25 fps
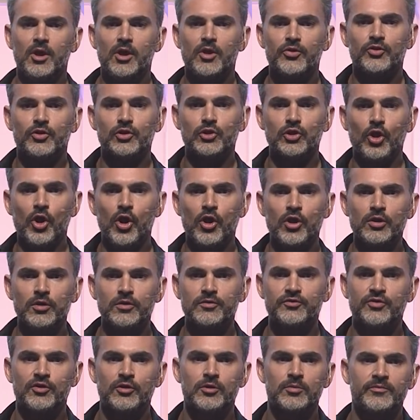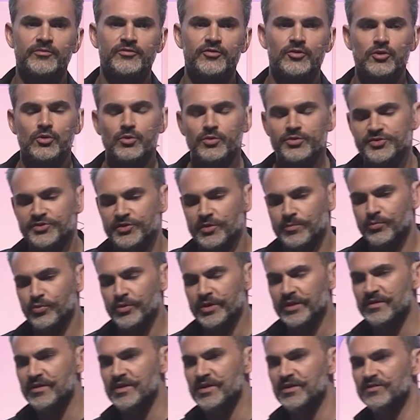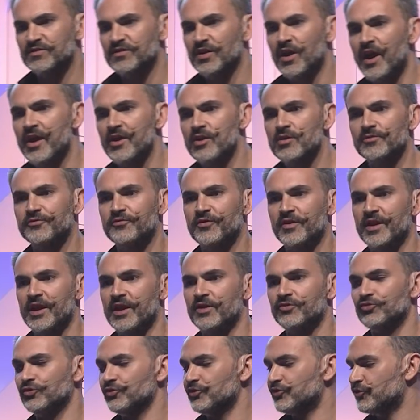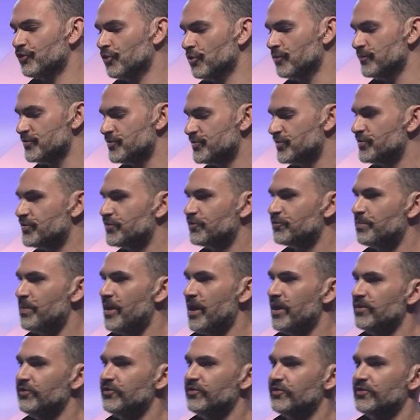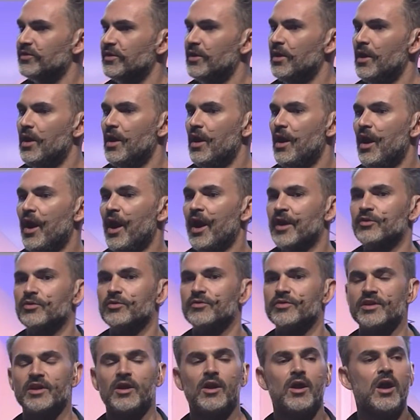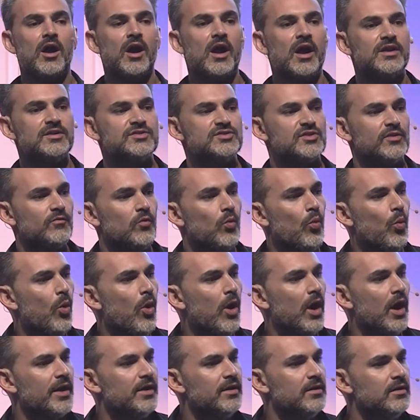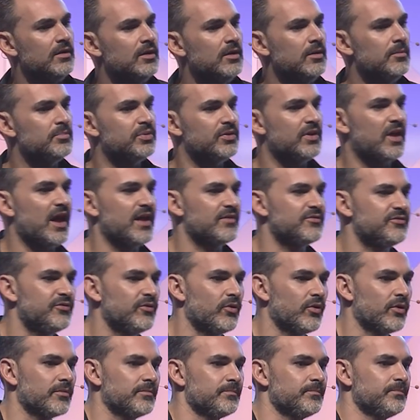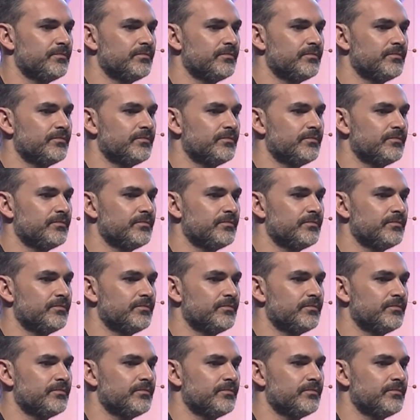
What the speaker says: The longer-term view is to bring the entire financial services space under the guise of one platform.